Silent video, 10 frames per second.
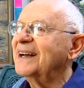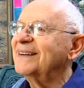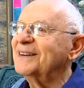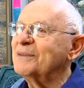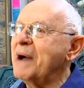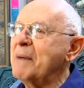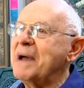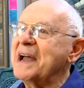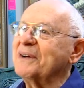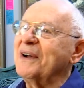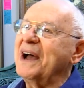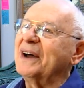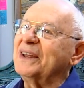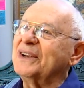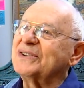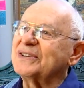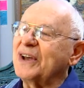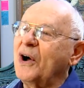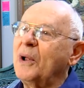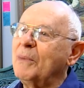With my background, it's
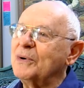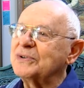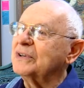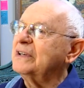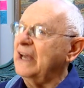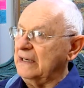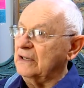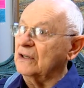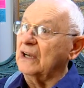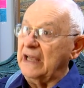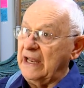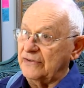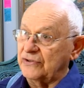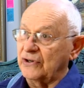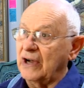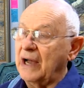almost a technical answer.